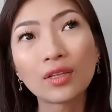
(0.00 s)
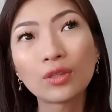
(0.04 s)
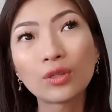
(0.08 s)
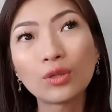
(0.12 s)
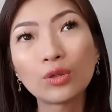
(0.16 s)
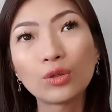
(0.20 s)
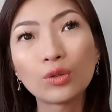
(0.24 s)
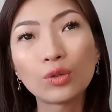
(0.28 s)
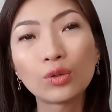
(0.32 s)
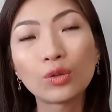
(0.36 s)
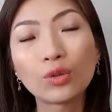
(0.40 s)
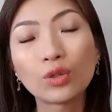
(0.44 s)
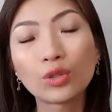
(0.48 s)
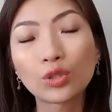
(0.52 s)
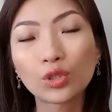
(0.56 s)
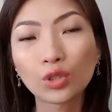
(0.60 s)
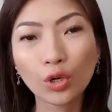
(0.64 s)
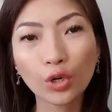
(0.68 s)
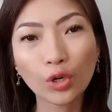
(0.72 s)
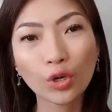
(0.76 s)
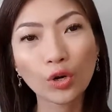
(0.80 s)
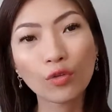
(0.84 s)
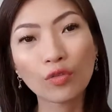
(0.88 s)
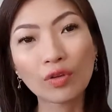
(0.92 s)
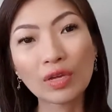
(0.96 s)
to
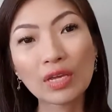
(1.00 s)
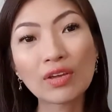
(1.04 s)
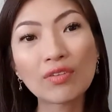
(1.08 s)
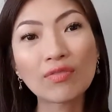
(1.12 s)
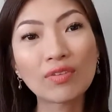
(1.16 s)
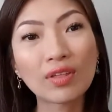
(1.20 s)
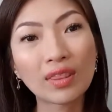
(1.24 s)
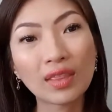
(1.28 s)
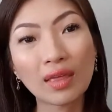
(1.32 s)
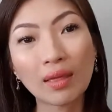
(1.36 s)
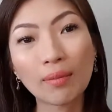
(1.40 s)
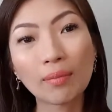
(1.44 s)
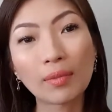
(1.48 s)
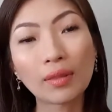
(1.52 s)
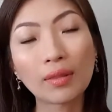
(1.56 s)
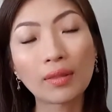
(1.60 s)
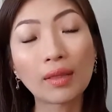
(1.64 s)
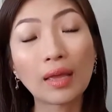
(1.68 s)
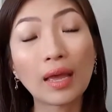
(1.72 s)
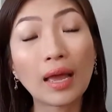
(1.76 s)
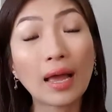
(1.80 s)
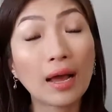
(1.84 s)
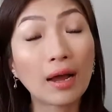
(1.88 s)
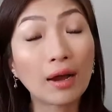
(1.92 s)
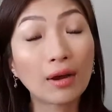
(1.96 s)
sort of even them
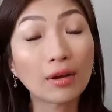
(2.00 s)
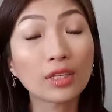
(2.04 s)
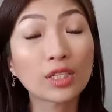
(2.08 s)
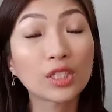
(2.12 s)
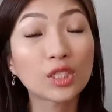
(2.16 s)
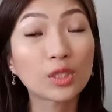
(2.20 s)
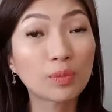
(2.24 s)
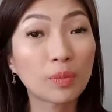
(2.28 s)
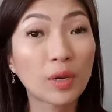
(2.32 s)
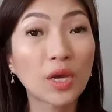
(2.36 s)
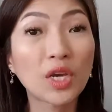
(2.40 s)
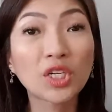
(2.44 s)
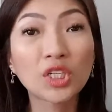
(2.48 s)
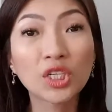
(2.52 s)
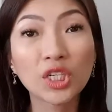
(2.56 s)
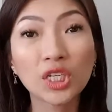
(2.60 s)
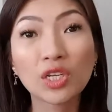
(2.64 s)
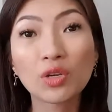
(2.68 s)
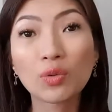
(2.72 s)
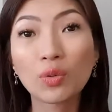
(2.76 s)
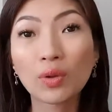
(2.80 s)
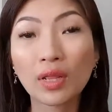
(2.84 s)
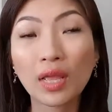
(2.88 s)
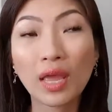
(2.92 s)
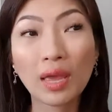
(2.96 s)
out, especially
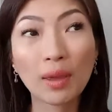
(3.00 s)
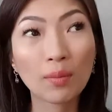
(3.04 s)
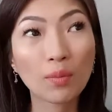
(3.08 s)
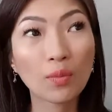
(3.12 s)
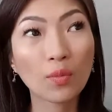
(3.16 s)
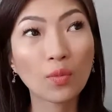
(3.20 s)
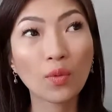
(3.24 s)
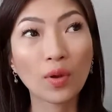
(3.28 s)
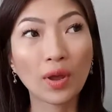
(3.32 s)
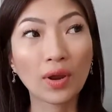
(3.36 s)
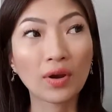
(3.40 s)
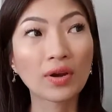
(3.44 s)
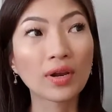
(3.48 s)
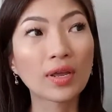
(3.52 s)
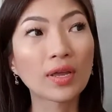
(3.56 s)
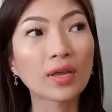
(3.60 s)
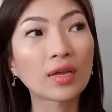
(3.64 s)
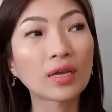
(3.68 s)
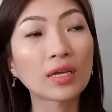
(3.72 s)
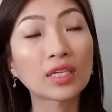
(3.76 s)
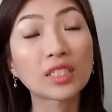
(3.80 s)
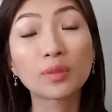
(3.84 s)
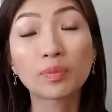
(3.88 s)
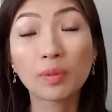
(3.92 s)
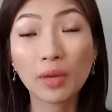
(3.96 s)

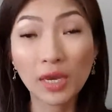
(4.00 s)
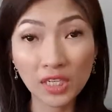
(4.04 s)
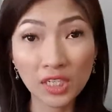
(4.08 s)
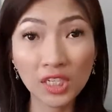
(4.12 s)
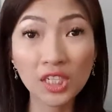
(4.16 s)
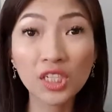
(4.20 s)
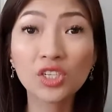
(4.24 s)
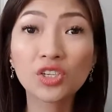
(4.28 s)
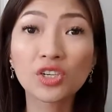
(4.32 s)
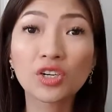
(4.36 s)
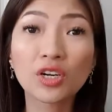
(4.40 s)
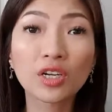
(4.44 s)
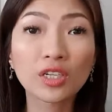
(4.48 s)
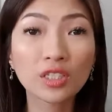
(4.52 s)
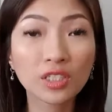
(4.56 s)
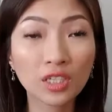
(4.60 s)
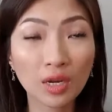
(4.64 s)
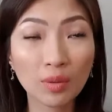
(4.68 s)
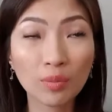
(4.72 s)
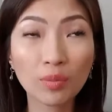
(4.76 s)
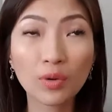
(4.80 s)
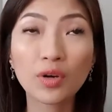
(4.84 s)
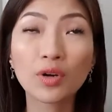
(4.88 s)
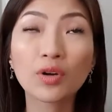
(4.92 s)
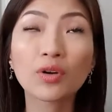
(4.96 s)
during
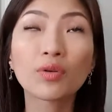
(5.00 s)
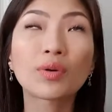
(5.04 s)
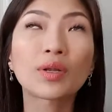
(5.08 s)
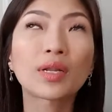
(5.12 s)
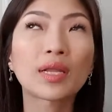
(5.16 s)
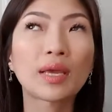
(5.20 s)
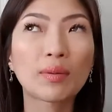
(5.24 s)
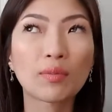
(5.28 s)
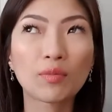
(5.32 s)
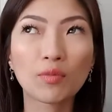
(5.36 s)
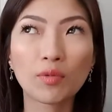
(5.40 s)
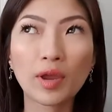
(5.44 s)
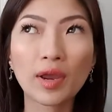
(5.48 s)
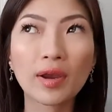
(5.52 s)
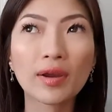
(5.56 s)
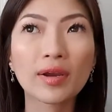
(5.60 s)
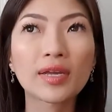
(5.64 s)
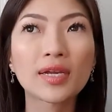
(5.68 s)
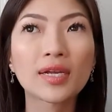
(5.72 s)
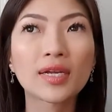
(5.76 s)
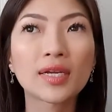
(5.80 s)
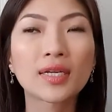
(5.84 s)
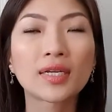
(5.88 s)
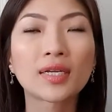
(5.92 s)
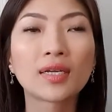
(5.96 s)
summer when I'm
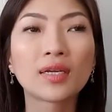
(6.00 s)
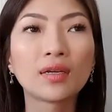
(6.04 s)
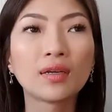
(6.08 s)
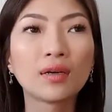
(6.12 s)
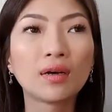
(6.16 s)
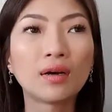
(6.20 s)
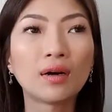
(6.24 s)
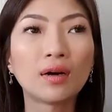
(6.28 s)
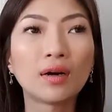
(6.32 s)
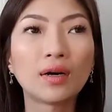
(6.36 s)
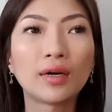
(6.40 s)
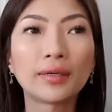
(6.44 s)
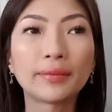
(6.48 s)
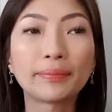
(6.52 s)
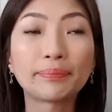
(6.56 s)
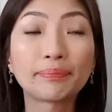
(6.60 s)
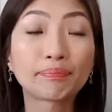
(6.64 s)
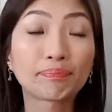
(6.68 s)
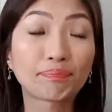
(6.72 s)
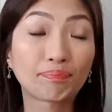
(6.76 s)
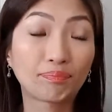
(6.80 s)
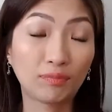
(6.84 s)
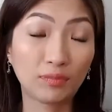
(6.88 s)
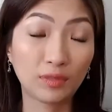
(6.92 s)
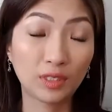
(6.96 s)
wearing
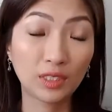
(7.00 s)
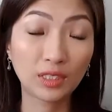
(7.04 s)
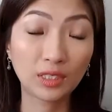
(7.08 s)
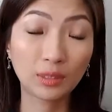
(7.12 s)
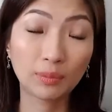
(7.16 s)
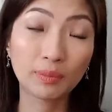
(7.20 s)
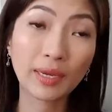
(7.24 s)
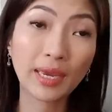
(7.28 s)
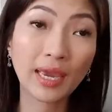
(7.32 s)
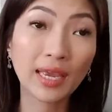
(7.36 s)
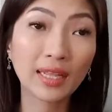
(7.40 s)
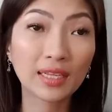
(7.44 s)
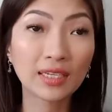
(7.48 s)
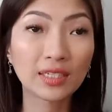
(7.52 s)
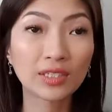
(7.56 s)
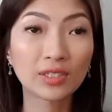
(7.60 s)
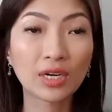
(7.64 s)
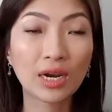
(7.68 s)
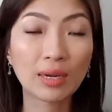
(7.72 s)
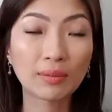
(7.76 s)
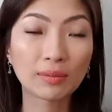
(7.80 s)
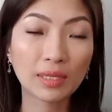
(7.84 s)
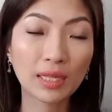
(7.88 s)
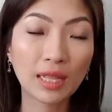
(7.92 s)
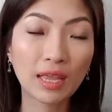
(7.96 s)
spaghetti
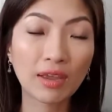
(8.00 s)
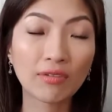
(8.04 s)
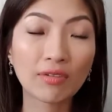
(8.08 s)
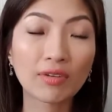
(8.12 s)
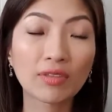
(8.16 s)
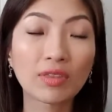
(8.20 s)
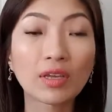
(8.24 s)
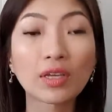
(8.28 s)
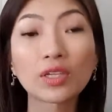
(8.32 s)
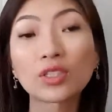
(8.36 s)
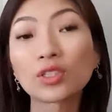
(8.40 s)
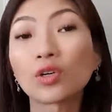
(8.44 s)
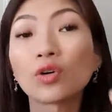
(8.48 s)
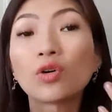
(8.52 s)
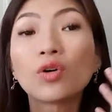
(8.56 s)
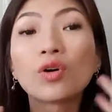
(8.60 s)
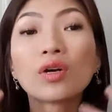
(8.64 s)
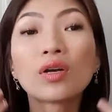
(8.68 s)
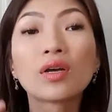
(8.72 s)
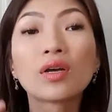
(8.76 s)
straps and everything. So